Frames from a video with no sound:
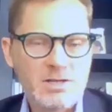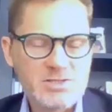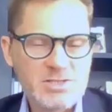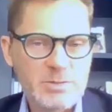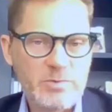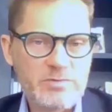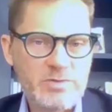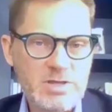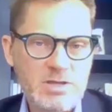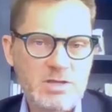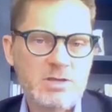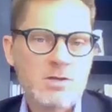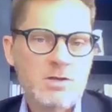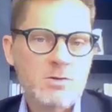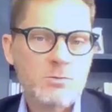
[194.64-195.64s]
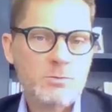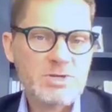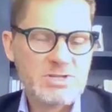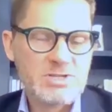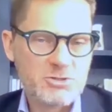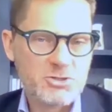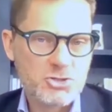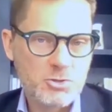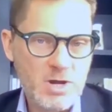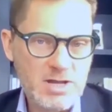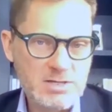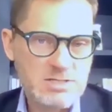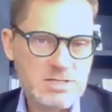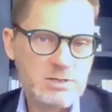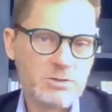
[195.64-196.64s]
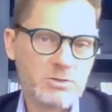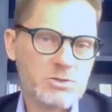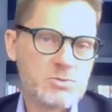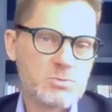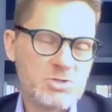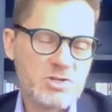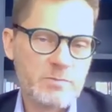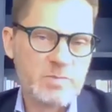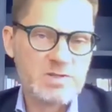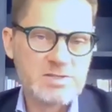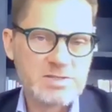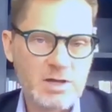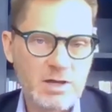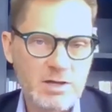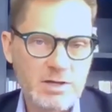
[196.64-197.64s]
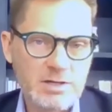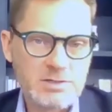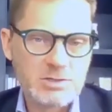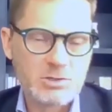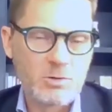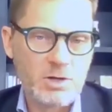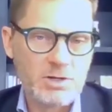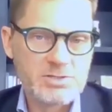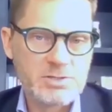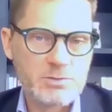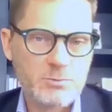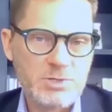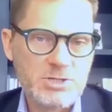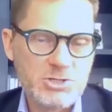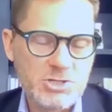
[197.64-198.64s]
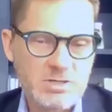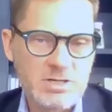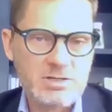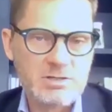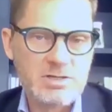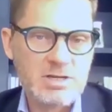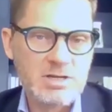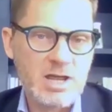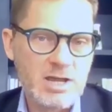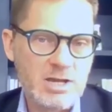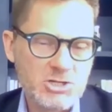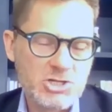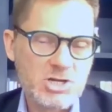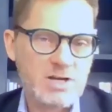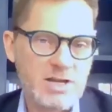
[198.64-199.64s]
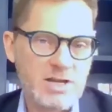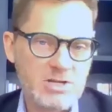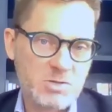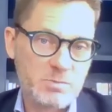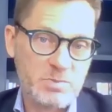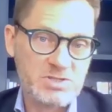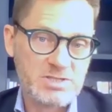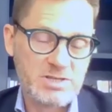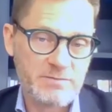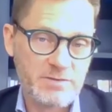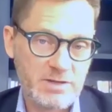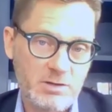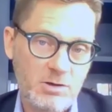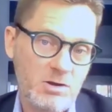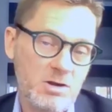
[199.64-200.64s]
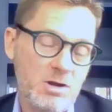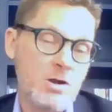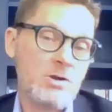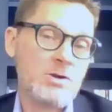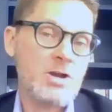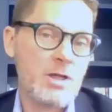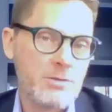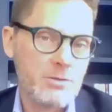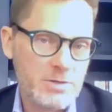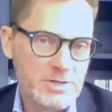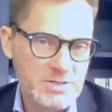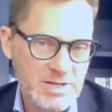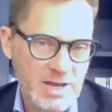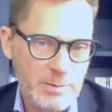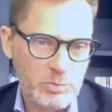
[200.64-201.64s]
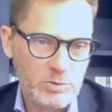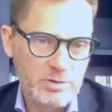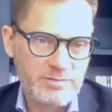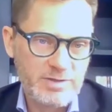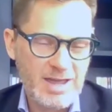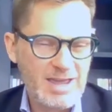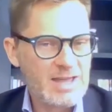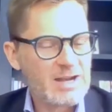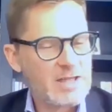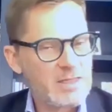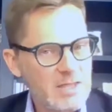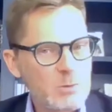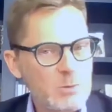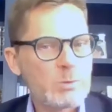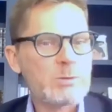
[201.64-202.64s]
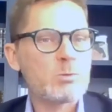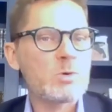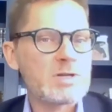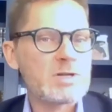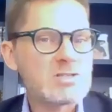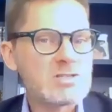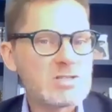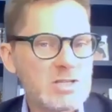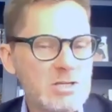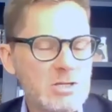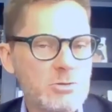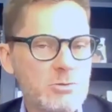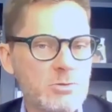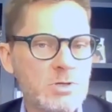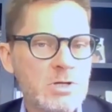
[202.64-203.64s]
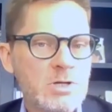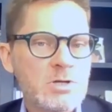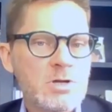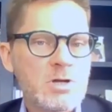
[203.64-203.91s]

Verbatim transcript: Some of the recent trade deals which have been signed across the region in Asia and Asia Pacific are another example of that. And I think we will continue